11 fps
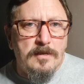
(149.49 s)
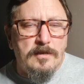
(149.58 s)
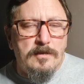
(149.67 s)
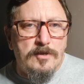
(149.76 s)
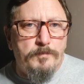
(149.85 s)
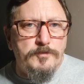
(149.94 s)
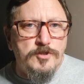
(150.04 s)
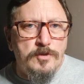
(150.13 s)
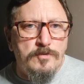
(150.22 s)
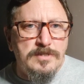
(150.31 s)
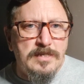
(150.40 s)

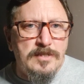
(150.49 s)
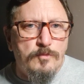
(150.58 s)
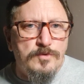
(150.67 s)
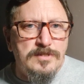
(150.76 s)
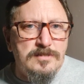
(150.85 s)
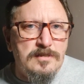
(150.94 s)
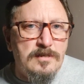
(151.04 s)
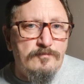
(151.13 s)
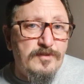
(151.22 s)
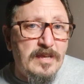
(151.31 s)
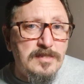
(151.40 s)
opportunity that was
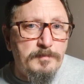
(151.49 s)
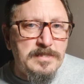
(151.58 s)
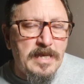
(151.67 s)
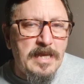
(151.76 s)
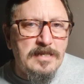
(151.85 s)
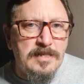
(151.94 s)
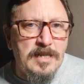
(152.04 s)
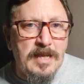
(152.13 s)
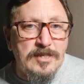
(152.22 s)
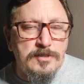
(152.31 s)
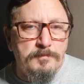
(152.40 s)
there to be taken, and he
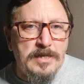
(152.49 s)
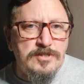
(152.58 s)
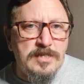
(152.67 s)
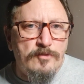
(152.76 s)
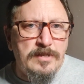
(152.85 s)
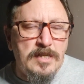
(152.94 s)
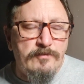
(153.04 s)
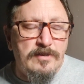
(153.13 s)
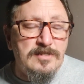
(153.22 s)
actually managed to get on the end of it.